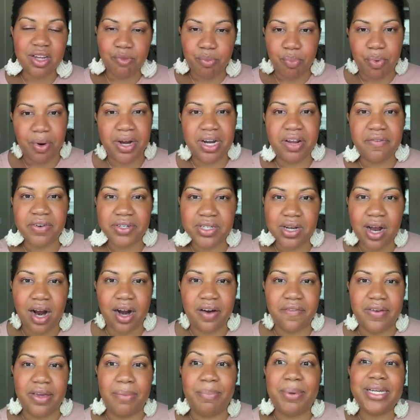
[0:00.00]
of branding
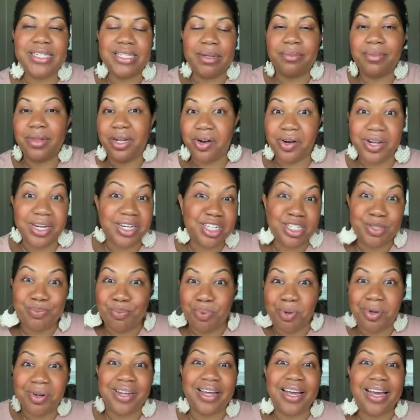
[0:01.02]
photography because I'm literally
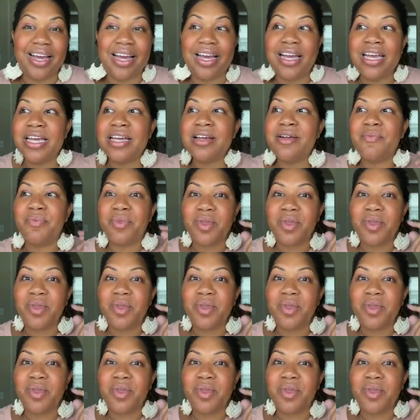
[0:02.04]
just pulling